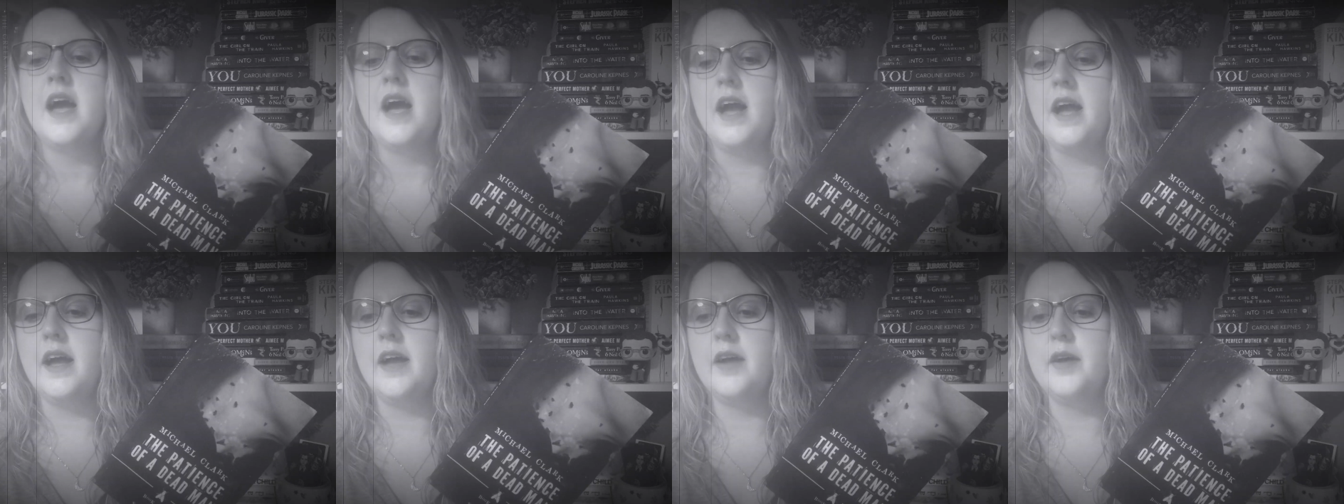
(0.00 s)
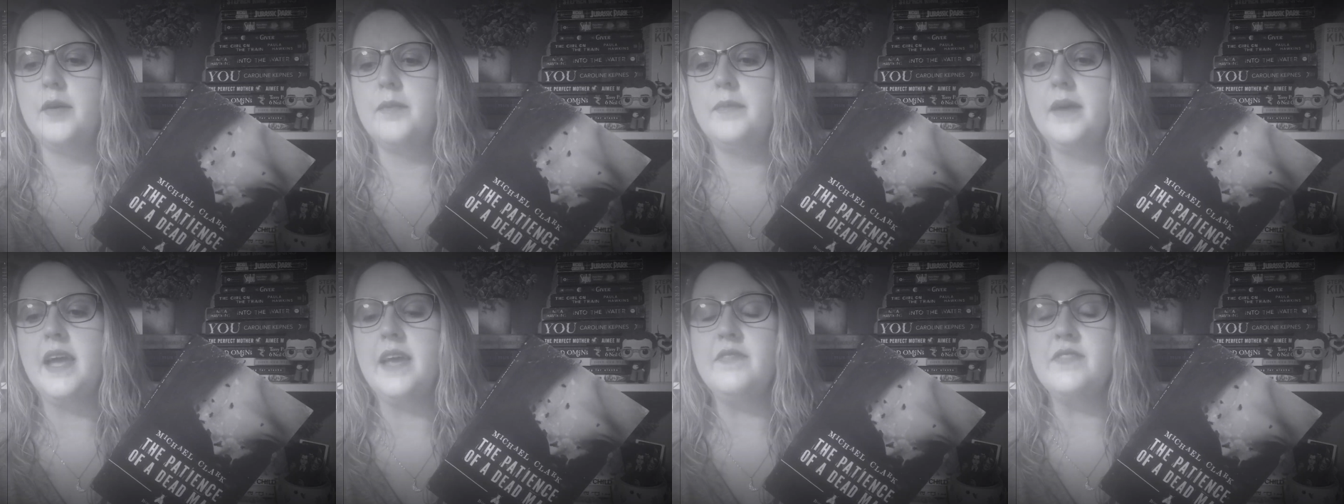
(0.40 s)

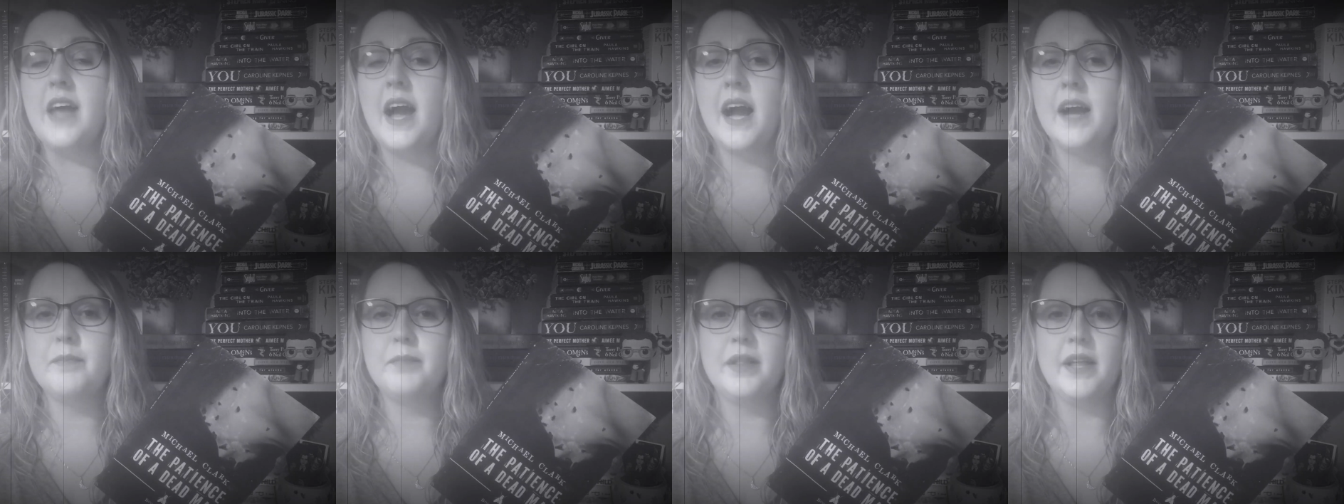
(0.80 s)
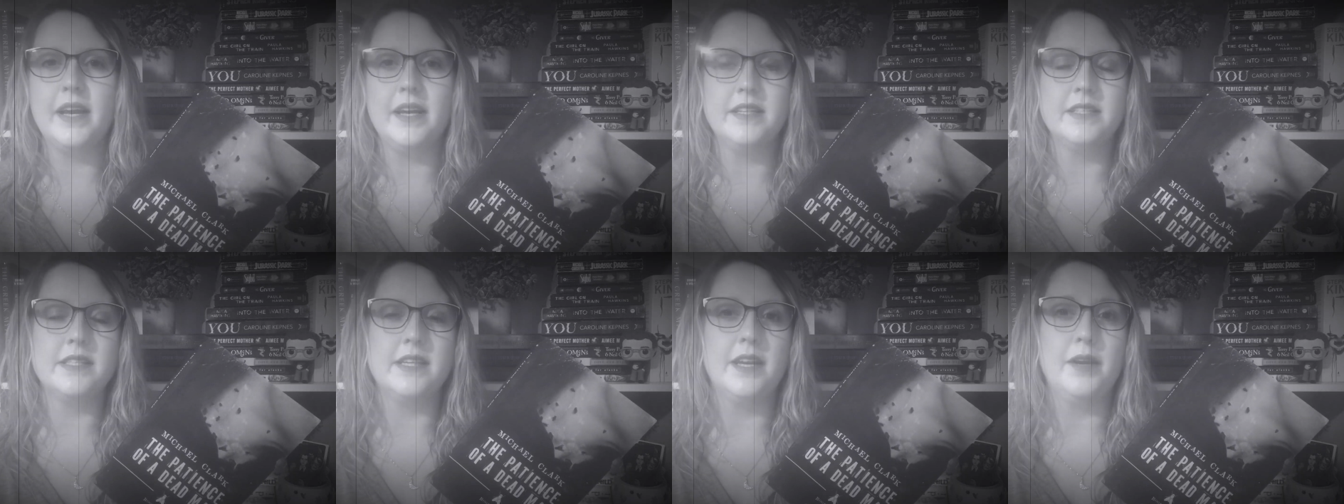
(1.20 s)
And that
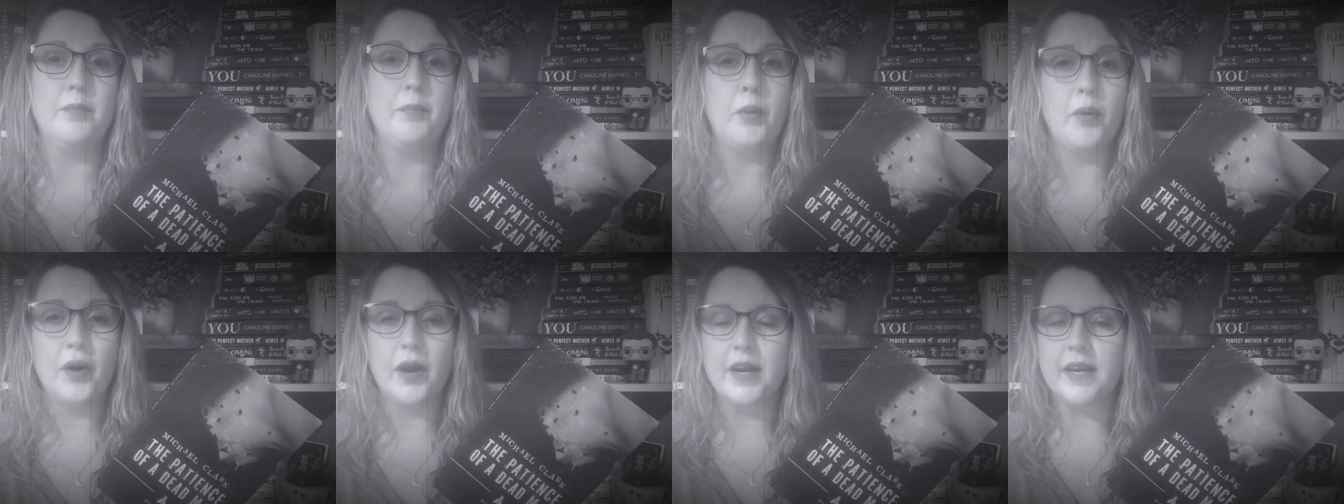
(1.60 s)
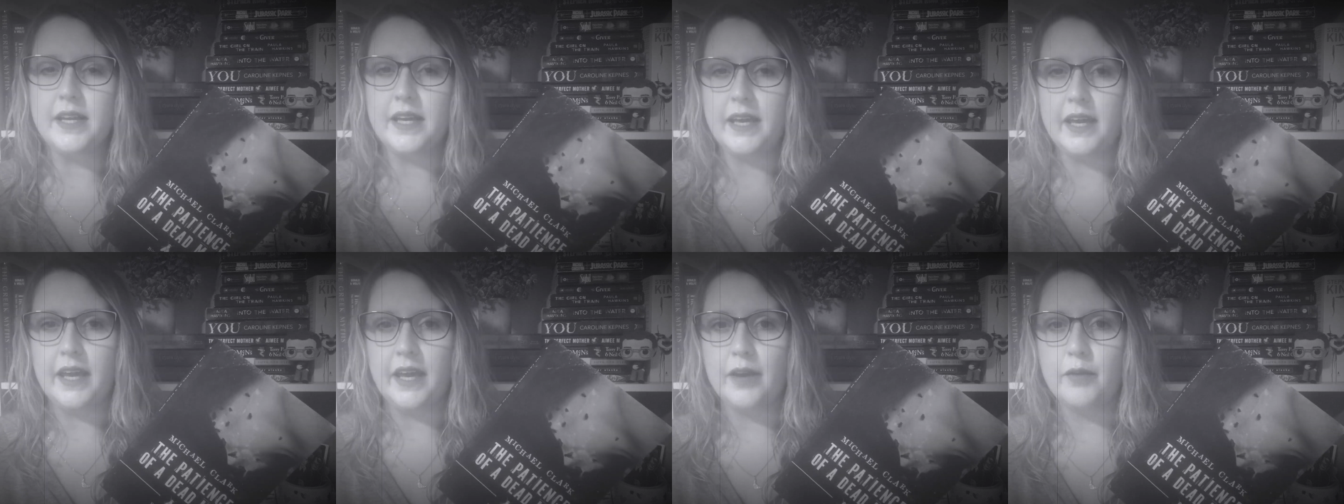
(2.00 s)
plays an important
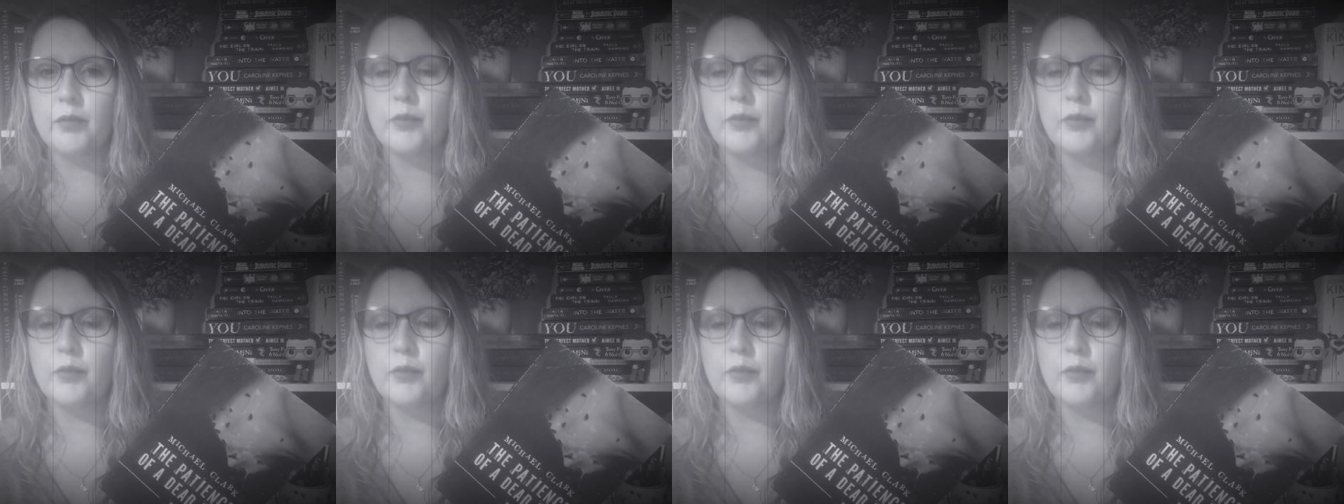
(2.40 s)
key